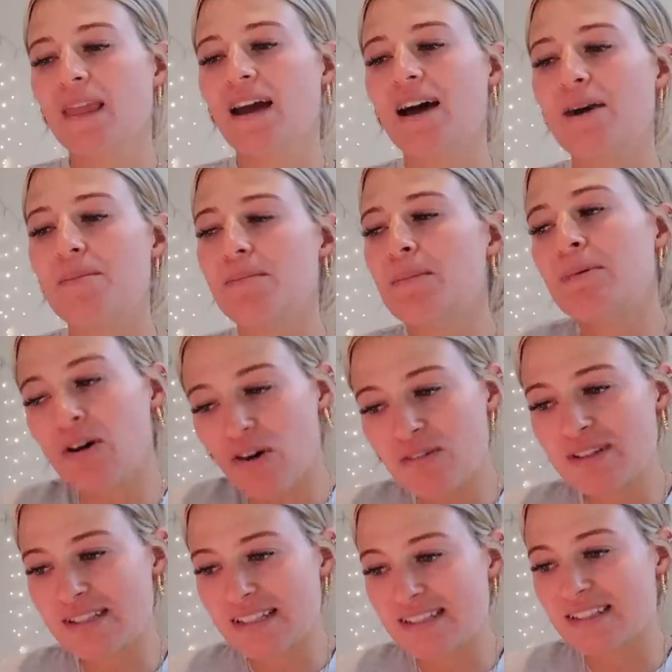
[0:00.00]
But
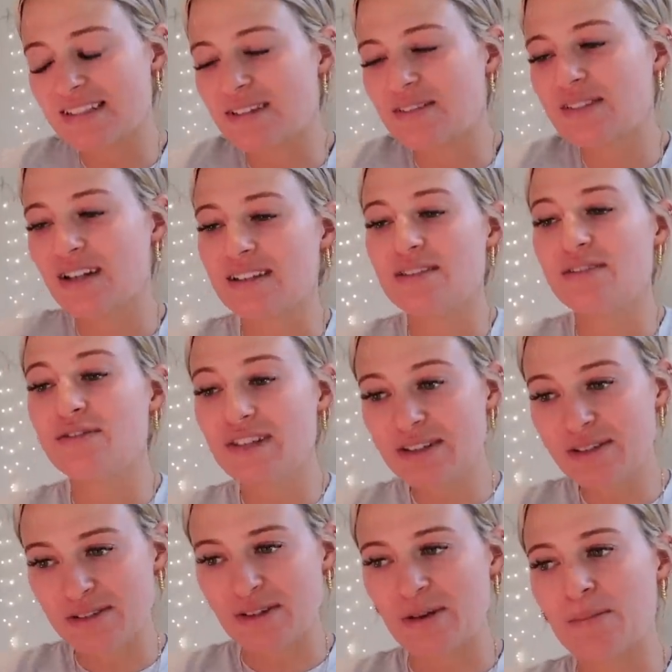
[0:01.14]
obviously since I've started to
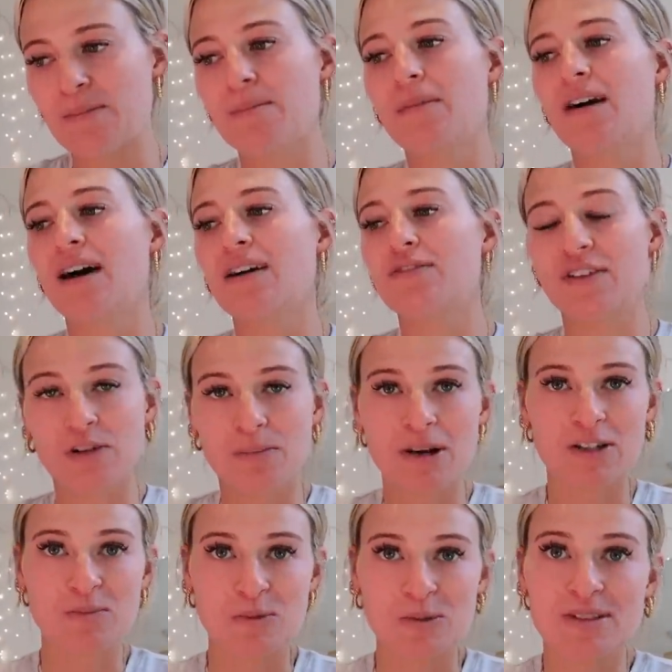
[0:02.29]
feel them, I feel
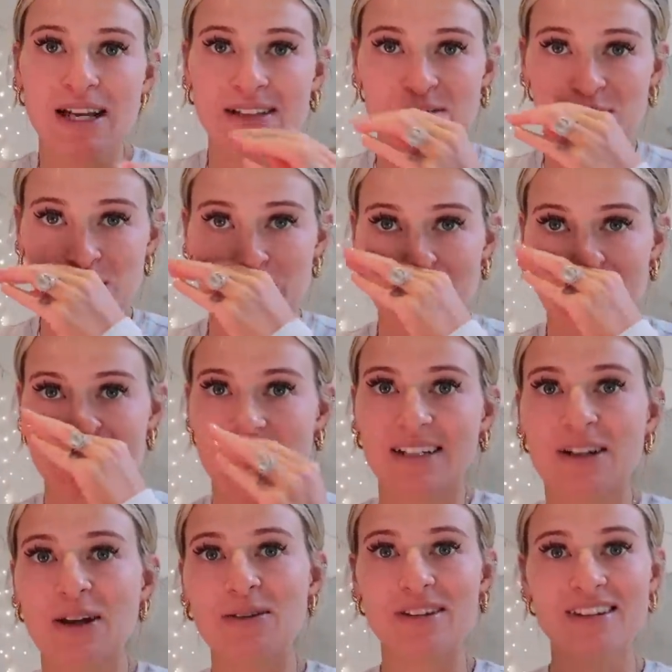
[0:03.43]
much more settled because I
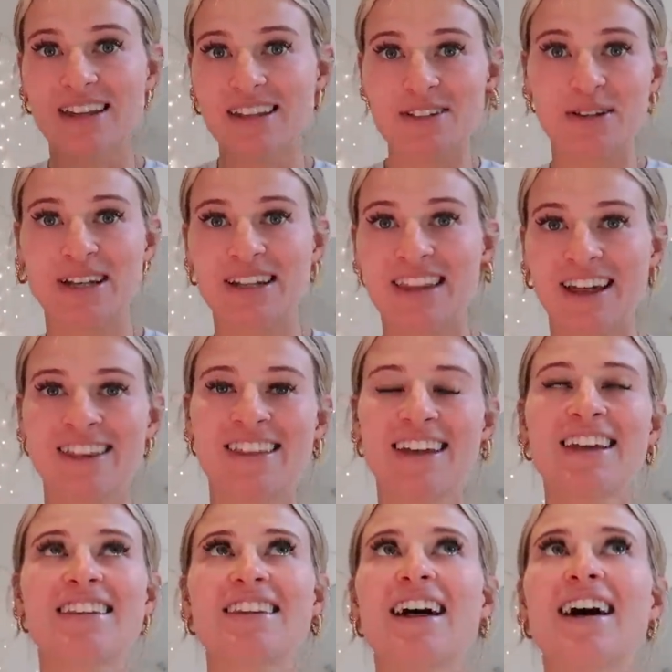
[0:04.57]
know that they're doing their thing
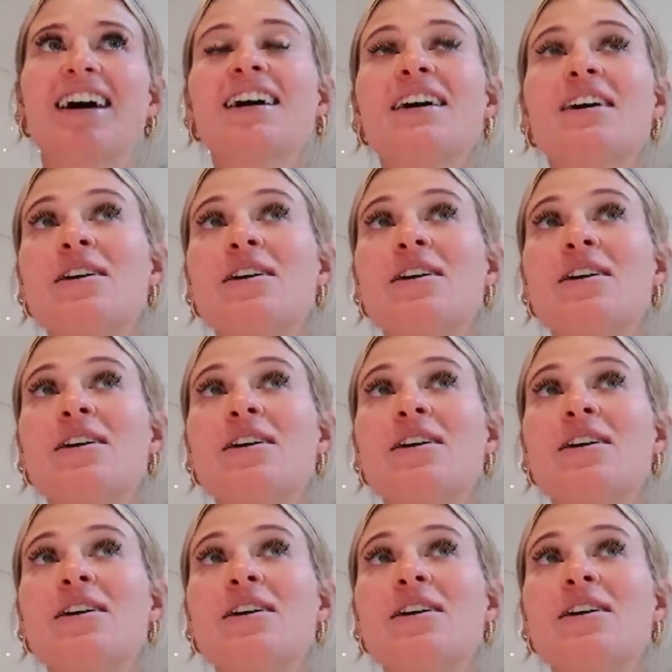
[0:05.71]
in there.